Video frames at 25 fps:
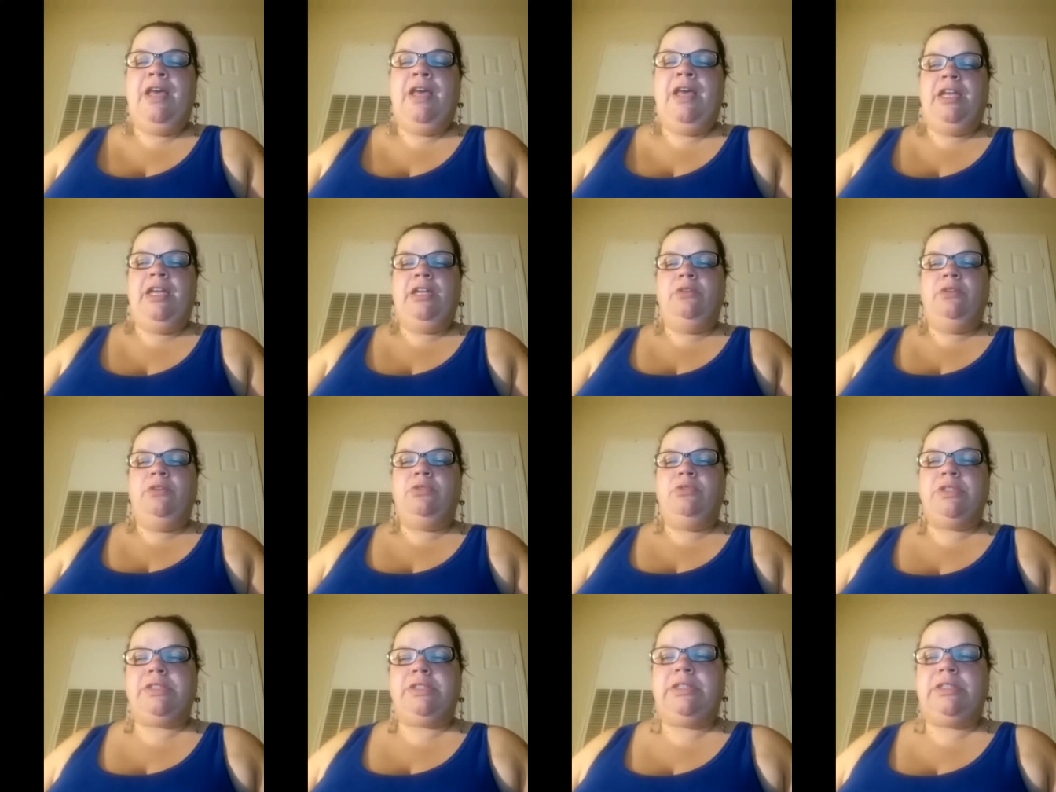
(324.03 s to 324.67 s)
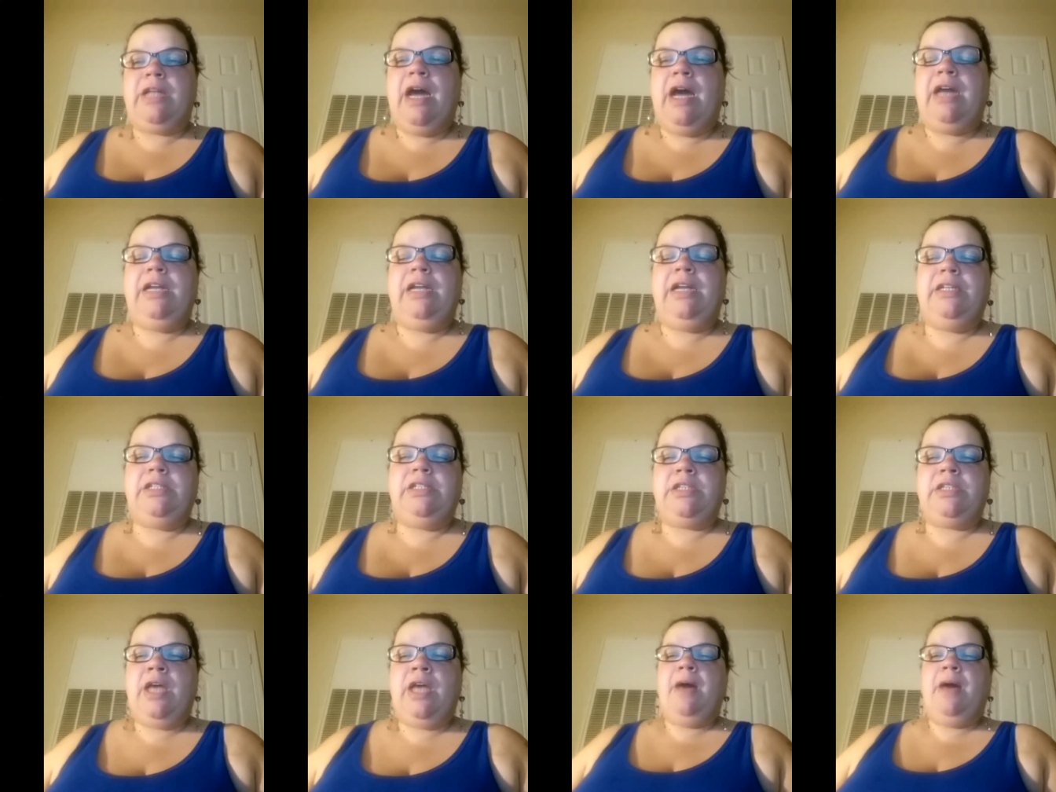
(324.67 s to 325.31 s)
and it was not a
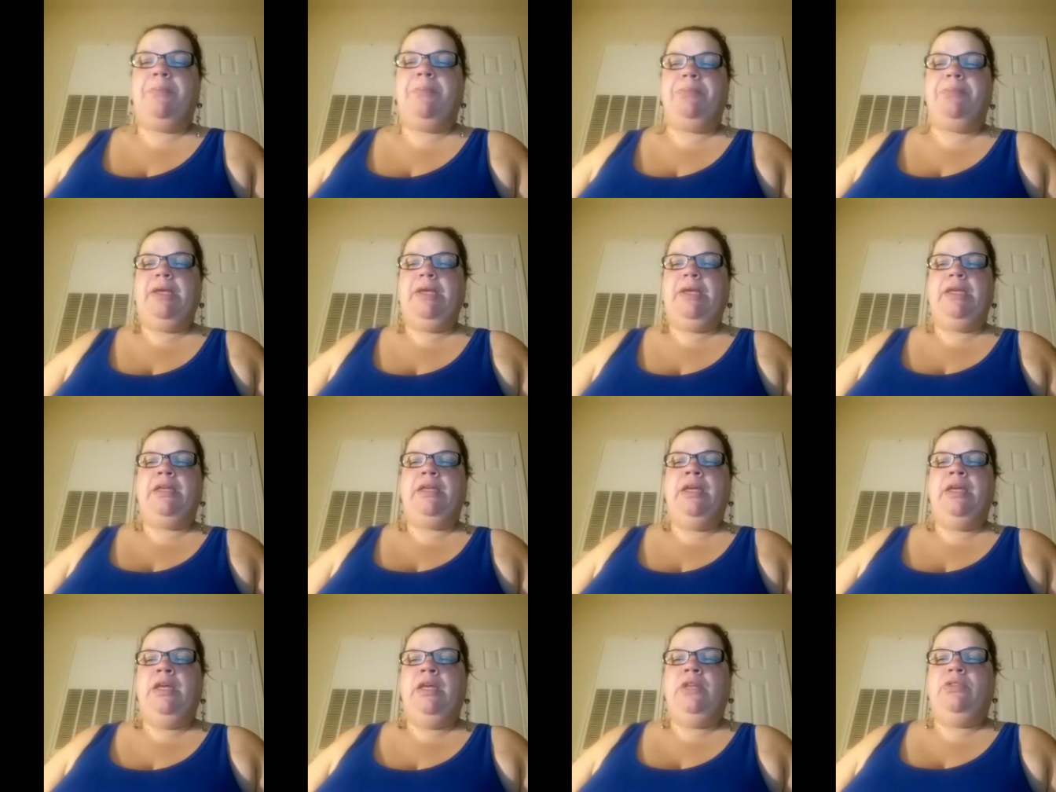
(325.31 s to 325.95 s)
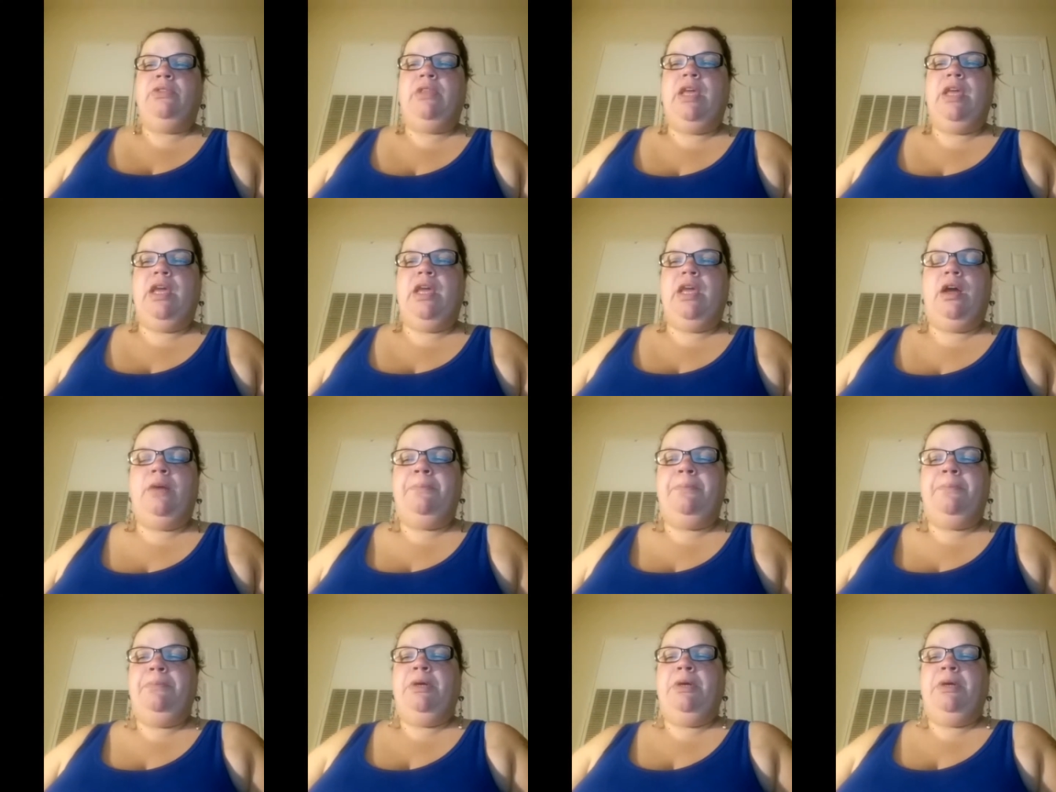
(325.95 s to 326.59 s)
topic that
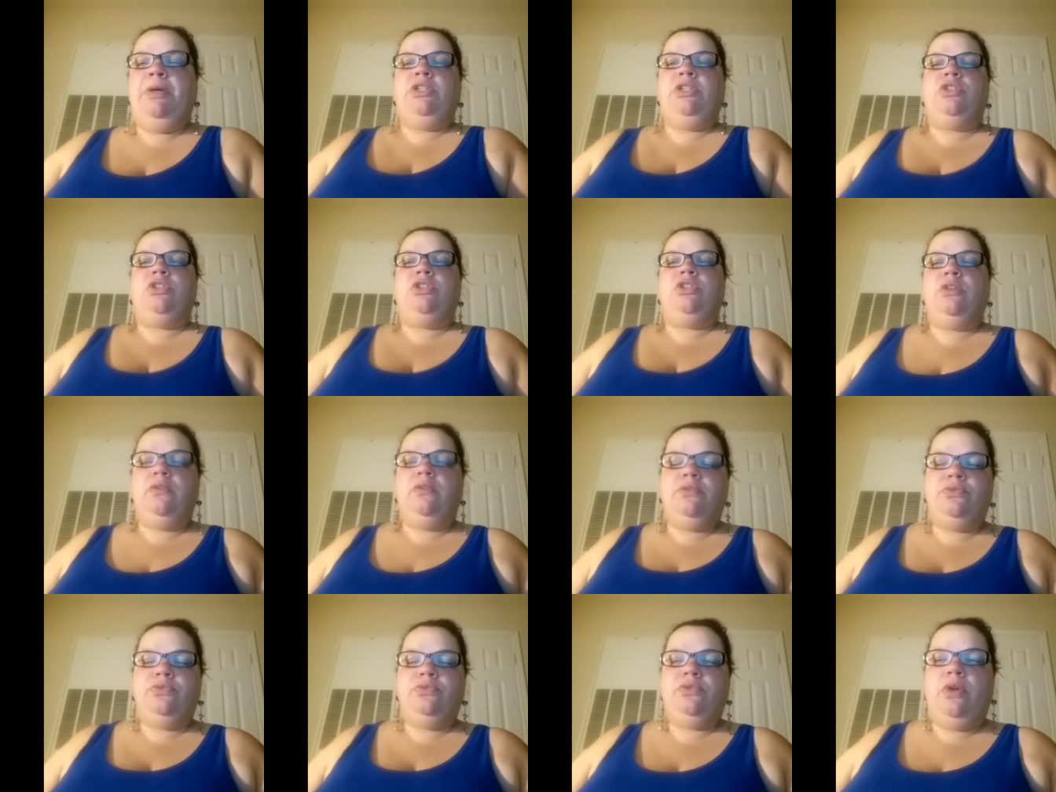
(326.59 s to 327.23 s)
a bunch of